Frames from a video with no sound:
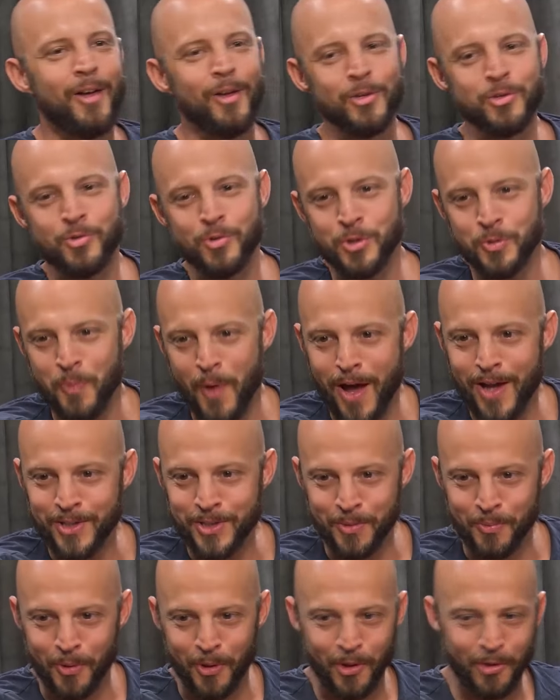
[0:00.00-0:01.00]
Allen's
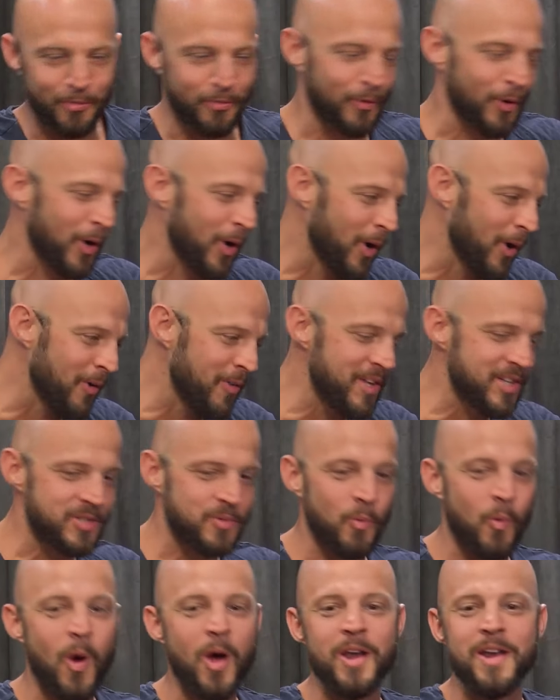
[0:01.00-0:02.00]
responsible right. for this
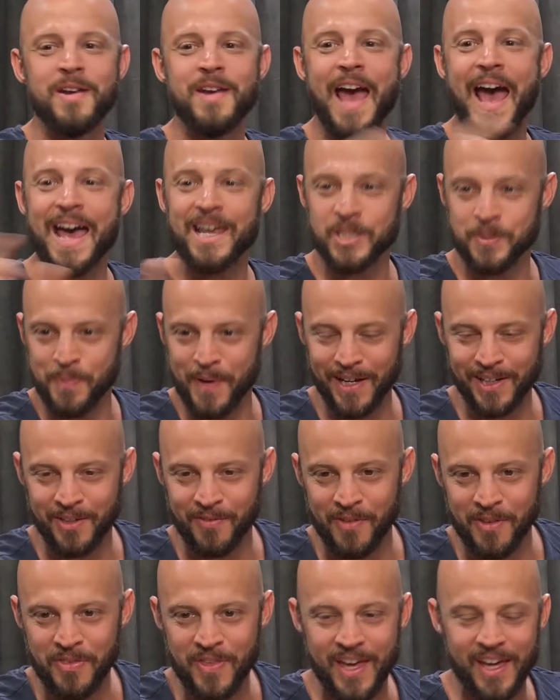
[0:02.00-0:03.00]
one aspect
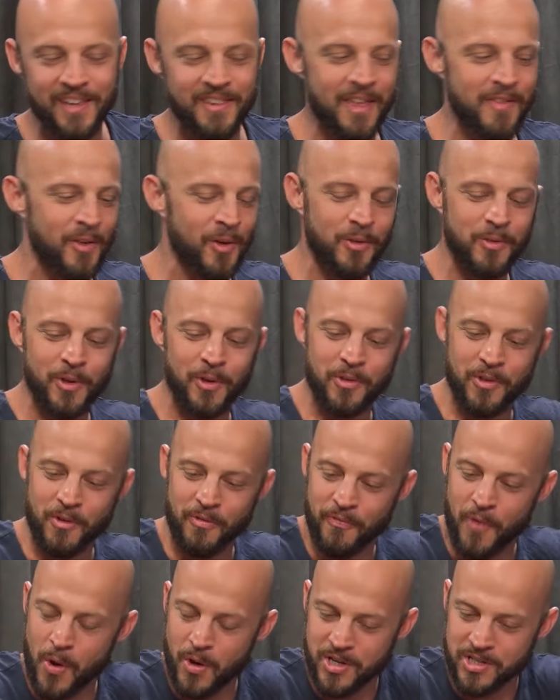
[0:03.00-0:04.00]
of a thing, and then they'll, right. they'll, they'll
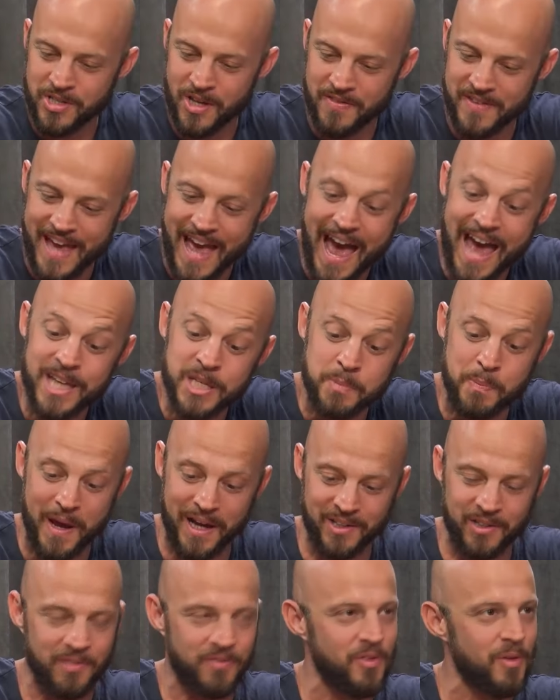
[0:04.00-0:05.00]
focus on the
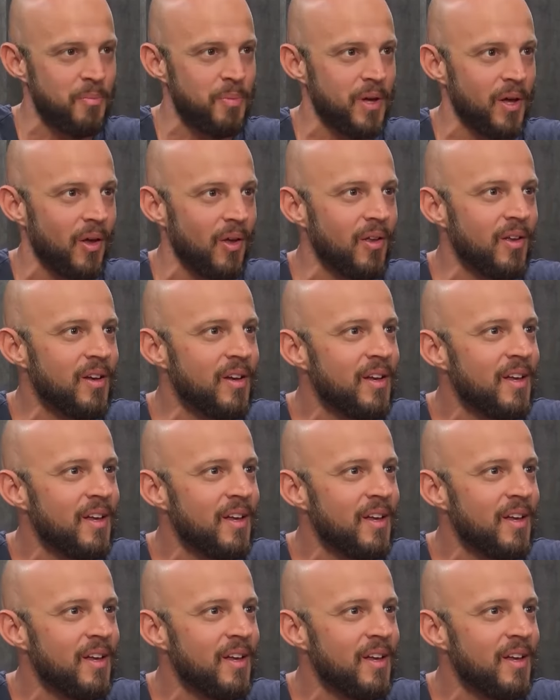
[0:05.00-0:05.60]
aspect of the bill.